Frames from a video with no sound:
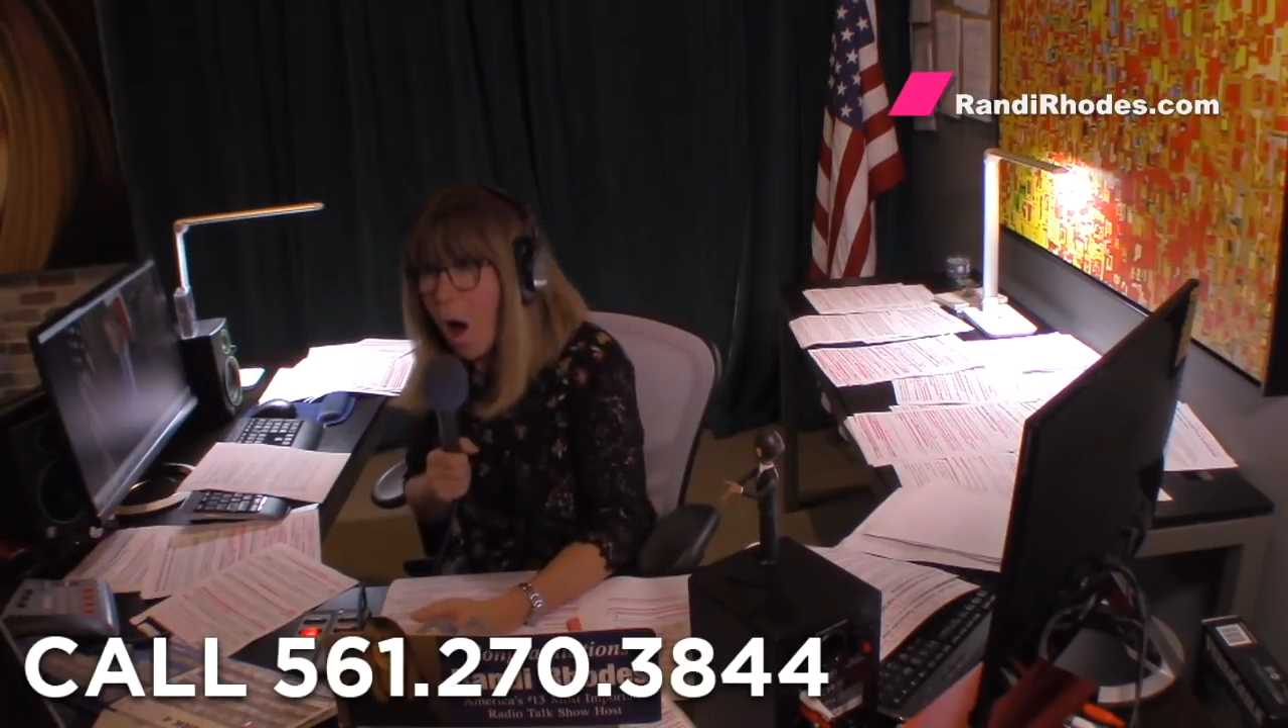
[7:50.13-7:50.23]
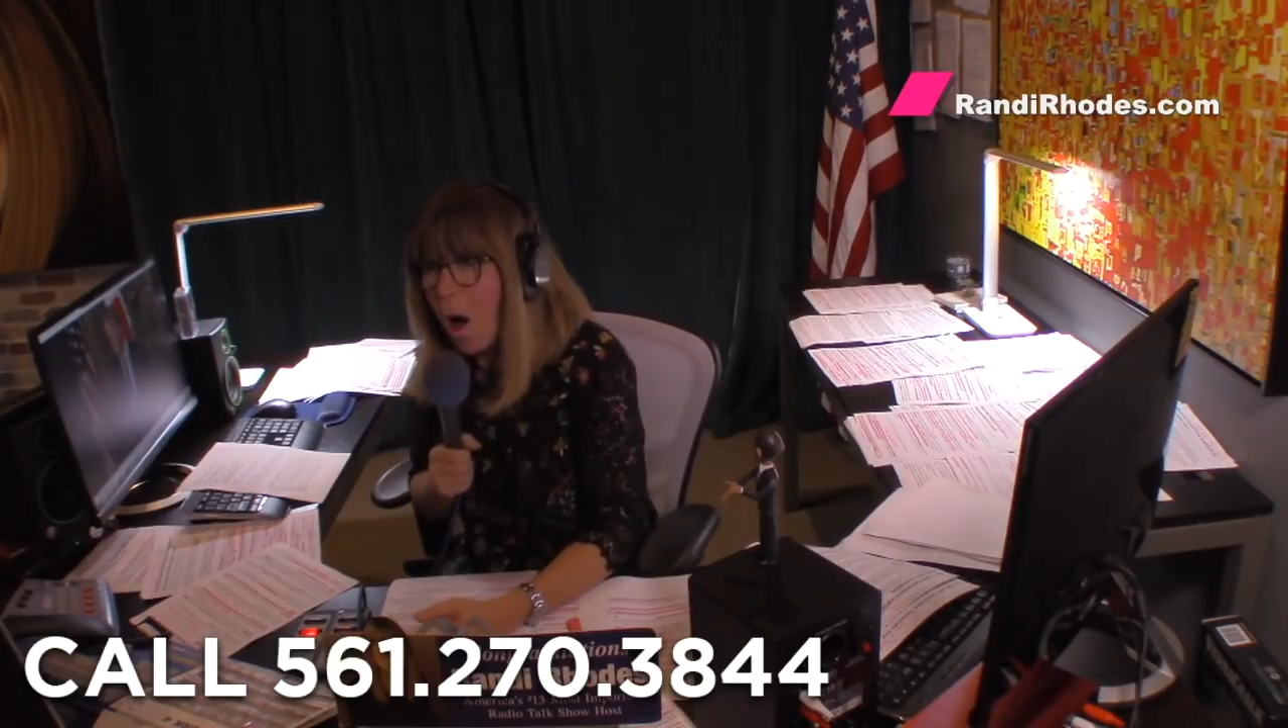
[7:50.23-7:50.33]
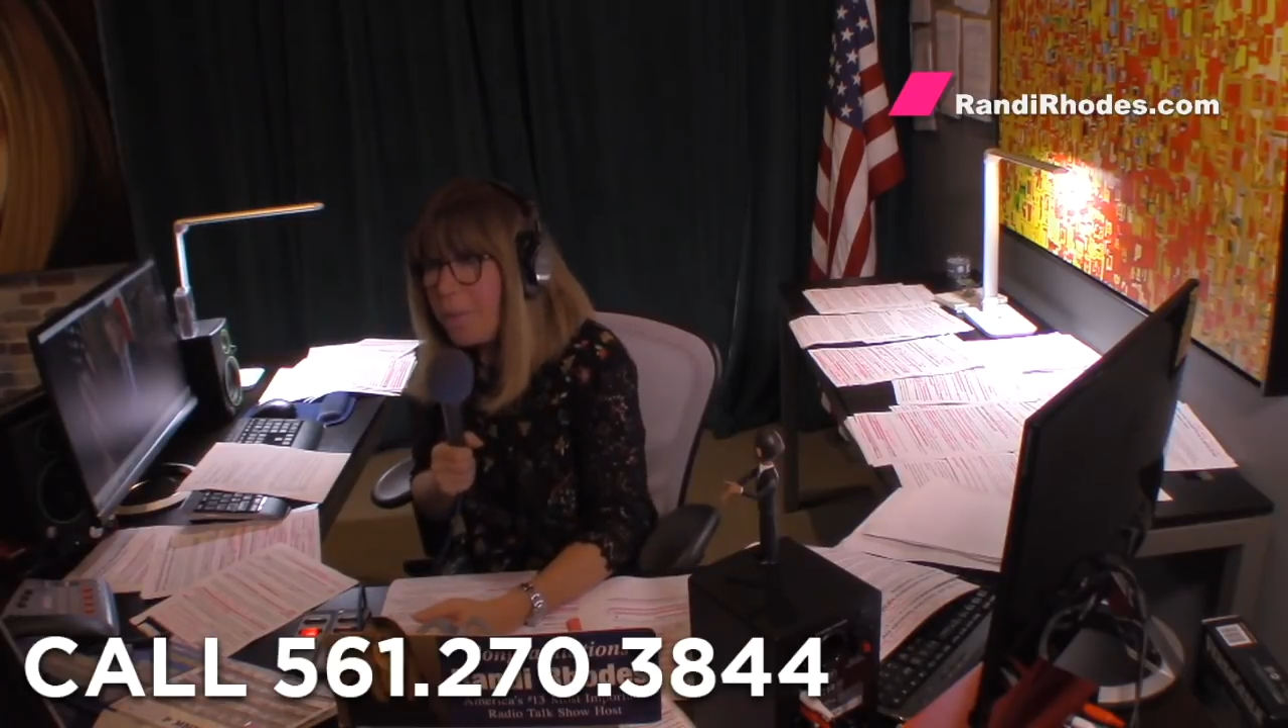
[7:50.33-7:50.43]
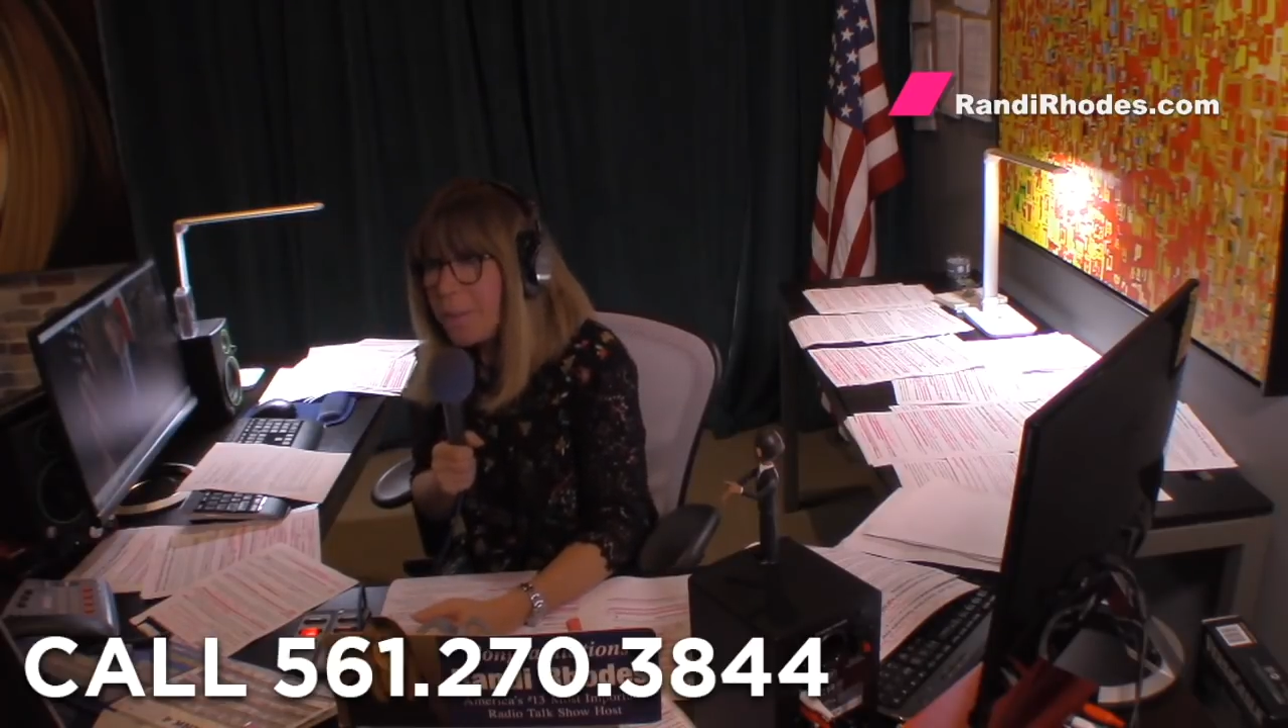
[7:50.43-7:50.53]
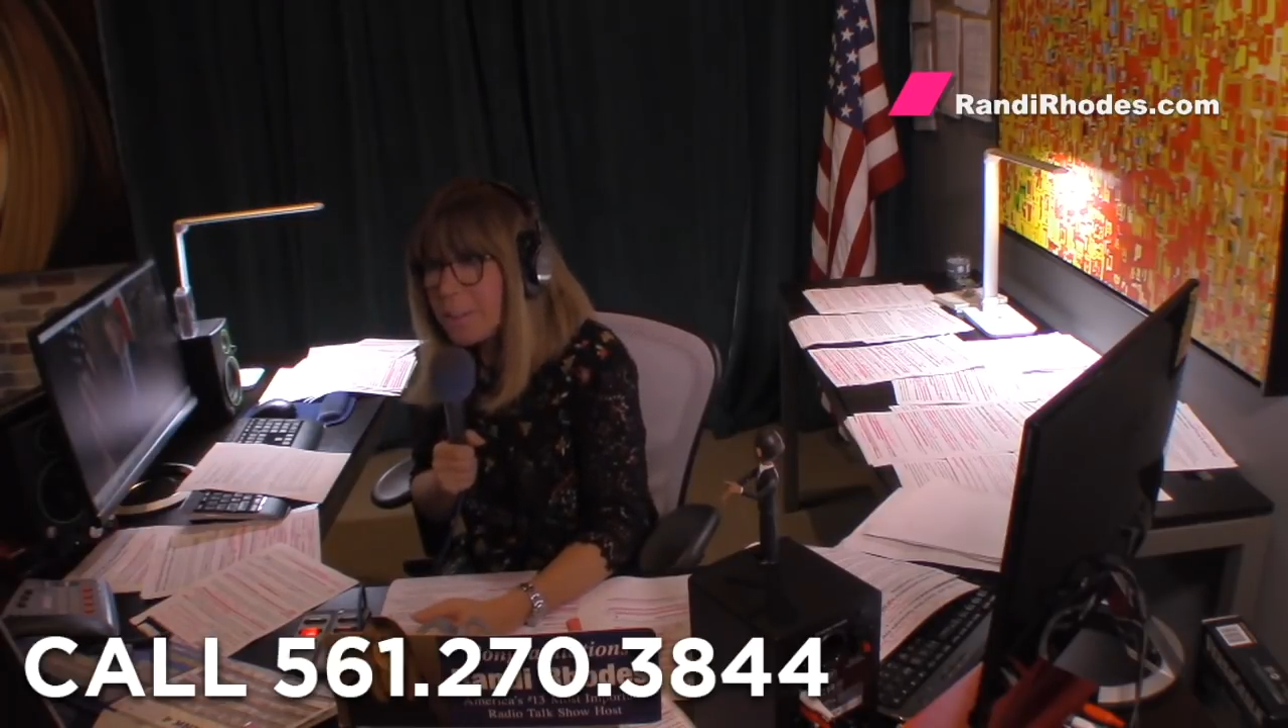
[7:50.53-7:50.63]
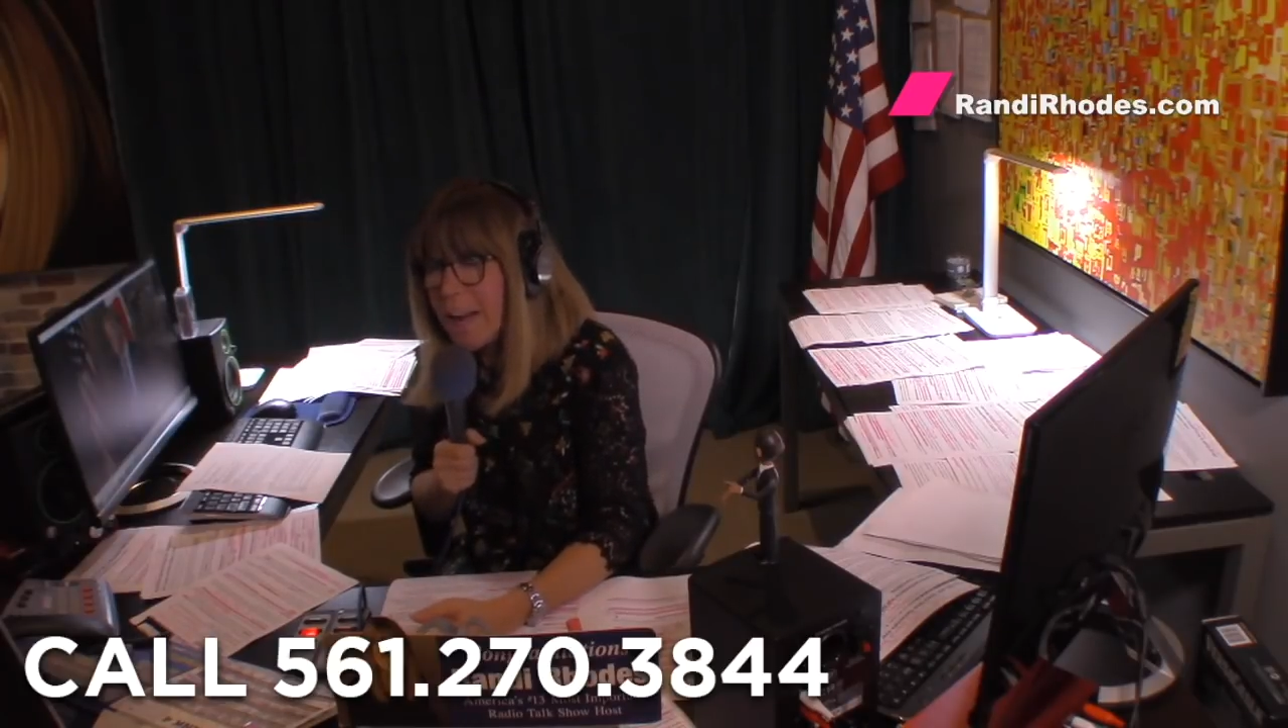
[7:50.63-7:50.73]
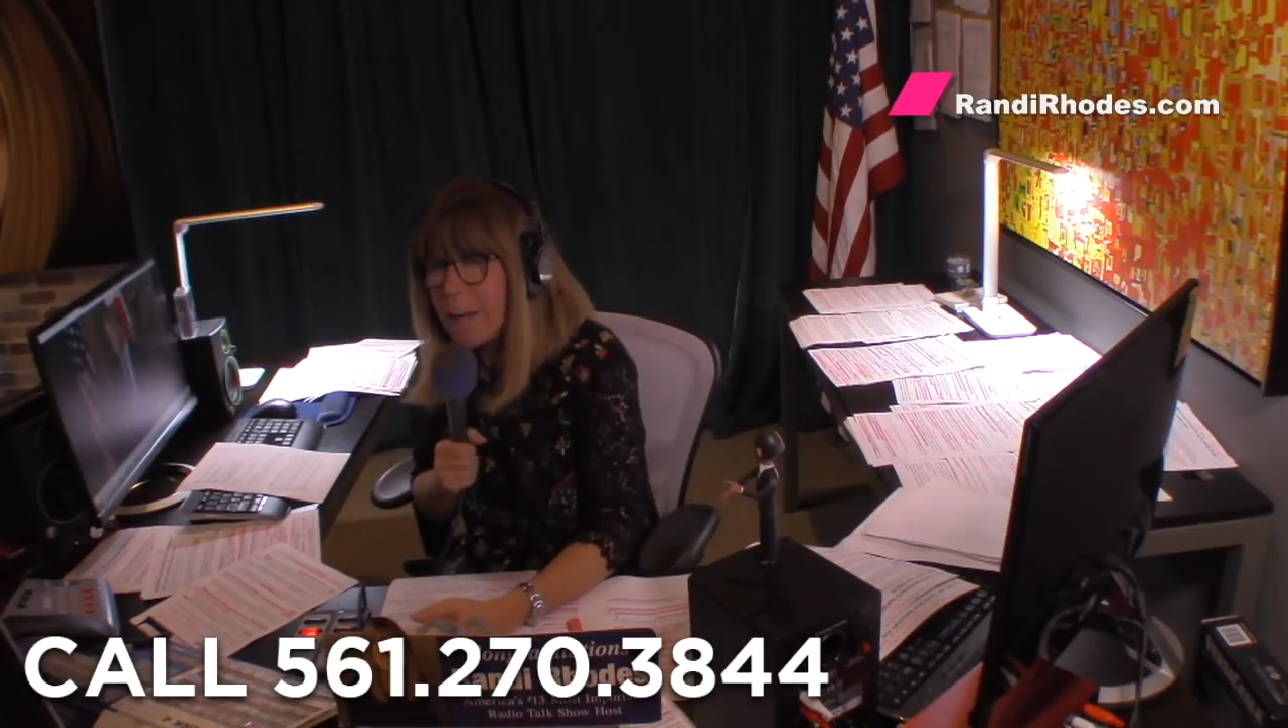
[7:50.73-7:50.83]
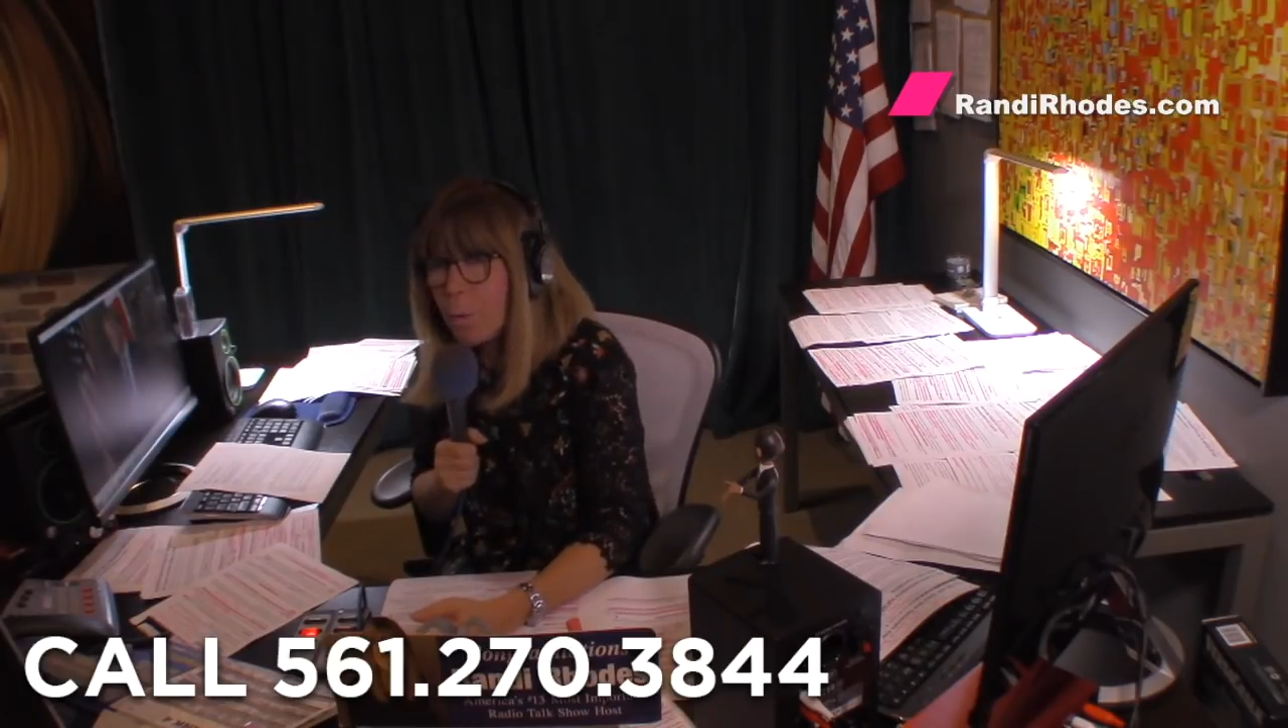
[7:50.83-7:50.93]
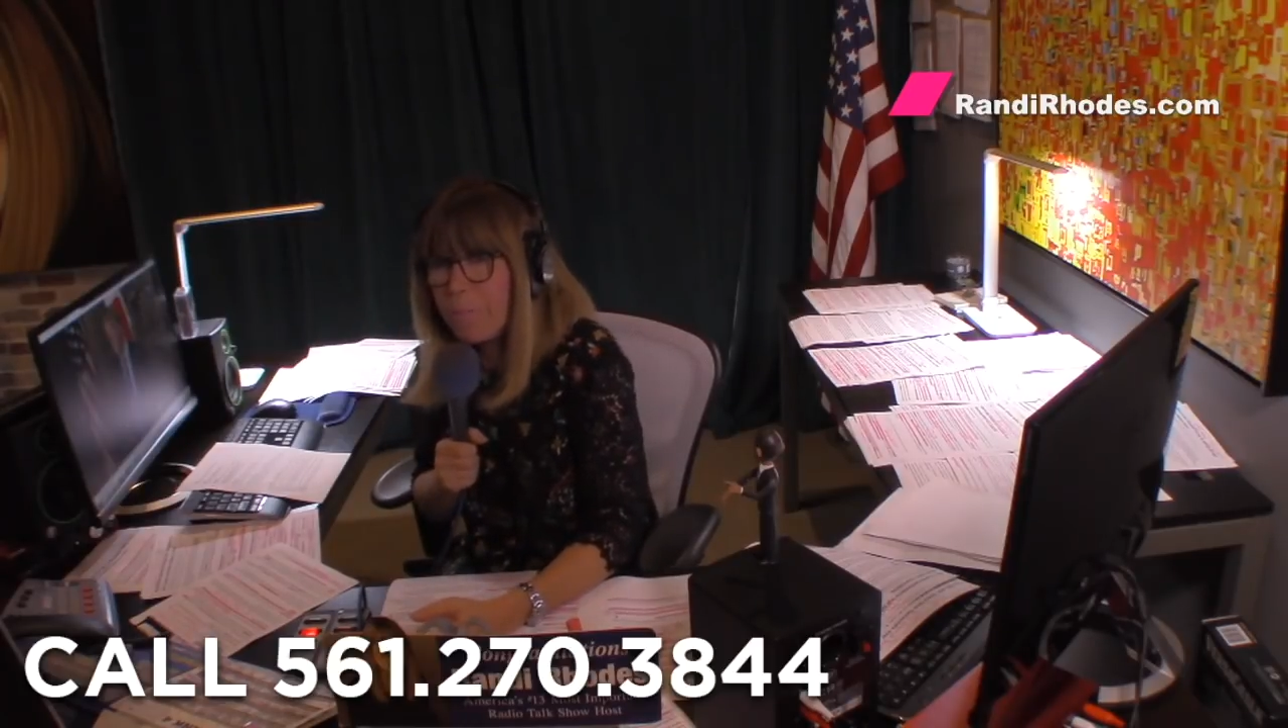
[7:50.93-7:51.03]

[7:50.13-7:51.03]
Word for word: on the take